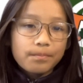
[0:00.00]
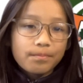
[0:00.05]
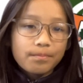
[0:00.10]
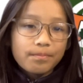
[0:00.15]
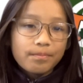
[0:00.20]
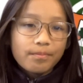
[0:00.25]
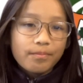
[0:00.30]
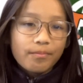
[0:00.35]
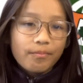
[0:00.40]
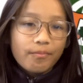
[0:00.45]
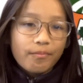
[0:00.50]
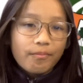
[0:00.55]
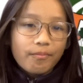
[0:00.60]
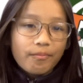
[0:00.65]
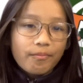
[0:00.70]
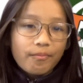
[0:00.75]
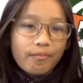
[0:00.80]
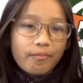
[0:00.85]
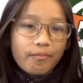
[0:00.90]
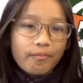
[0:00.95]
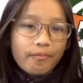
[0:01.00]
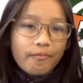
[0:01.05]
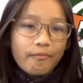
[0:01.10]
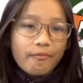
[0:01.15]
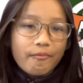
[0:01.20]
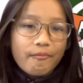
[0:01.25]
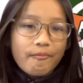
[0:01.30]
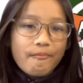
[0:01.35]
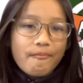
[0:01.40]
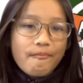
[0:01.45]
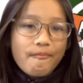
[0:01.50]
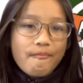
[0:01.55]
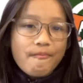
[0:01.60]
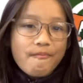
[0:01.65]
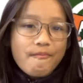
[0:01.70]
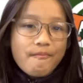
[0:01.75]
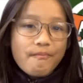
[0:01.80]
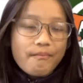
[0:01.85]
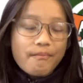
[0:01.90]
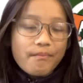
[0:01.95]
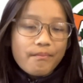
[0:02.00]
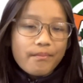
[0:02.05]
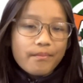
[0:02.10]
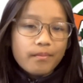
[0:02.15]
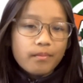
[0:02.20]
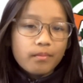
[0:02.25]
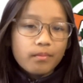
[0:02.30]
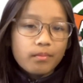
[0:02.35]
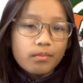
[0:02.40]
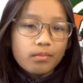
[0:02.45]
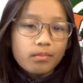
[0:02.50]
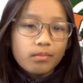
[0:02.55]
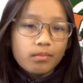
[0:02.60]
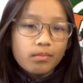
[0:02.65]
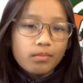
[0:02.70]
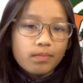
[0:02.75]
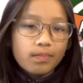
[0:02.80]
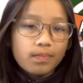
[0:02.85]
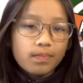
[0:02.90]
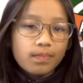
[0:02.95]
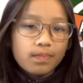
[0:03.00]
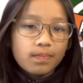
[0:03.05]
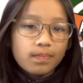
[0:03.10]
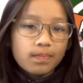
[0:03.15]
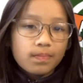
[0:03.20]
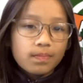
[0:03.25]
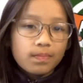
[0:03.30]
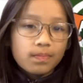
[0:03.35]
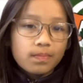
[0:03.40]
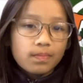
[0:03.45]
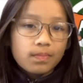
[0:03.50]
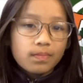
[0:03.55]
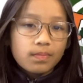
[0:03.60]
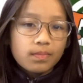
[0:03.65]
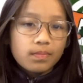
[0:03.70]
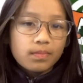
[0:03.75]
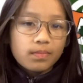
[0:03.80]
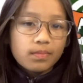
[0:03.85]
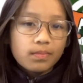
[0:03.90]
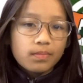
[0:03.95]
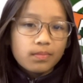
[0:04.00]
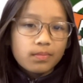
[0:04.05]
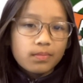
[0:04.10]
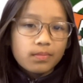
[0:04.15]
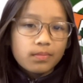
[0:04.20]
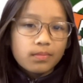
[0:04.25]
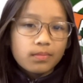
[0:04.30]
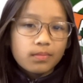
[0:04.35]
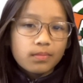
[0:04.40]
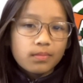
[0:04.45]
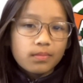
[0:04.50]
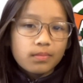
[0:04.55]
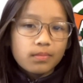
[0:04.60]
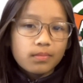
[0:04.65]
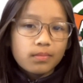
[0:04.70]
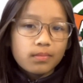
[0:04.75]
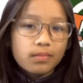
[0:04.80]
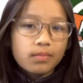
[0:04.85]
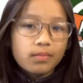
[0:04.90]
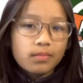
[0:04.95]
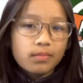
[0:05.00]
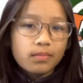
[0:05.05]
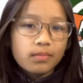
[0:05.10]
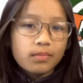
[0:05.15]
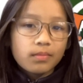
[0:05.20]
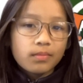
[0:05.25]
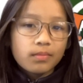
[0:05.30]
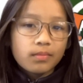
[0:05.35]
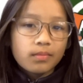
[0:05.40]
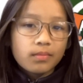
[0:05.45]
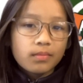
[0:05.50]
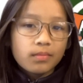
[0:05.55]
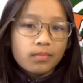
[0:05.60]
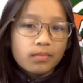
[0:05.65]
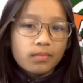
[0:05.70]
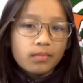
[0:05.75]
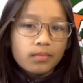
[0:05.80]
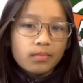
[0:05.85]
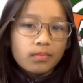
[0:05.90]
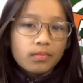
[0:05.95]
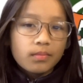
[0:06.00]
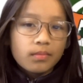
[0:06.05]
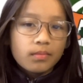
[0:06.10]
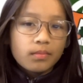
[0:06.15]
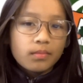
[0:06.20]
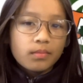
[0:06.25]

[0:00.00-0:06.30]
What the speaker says: [no speech]